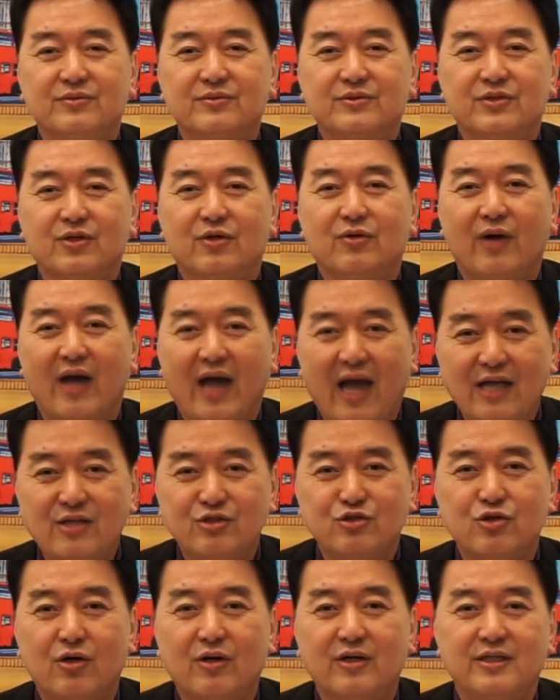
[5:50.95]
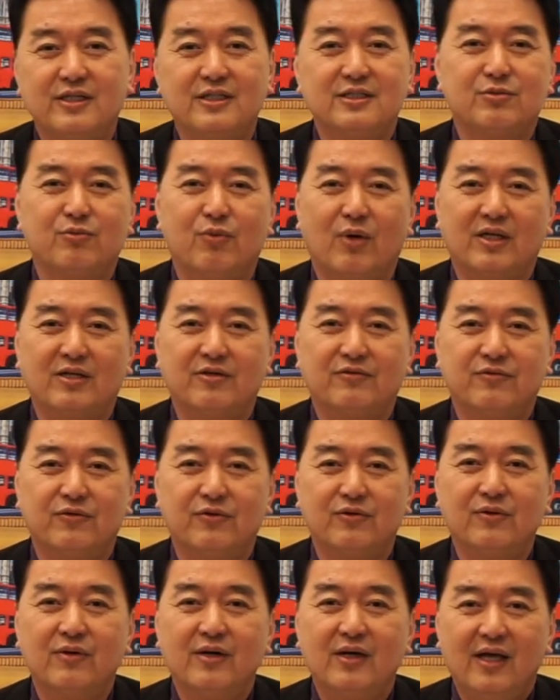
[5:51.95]
So enjoy this
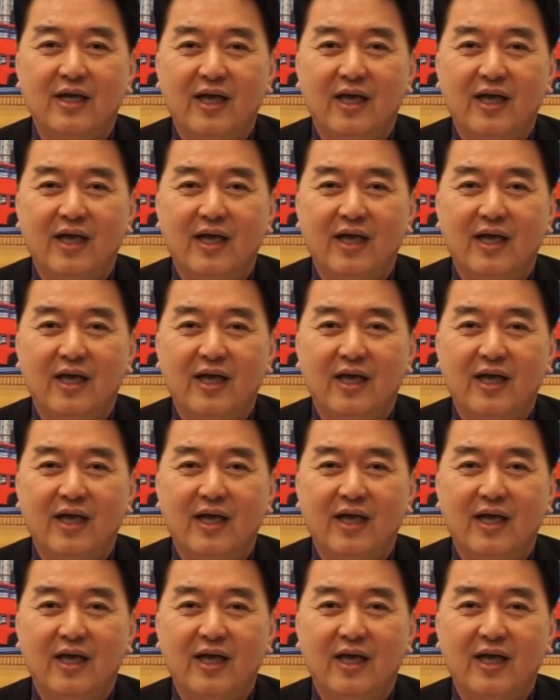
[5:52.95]
wonderful,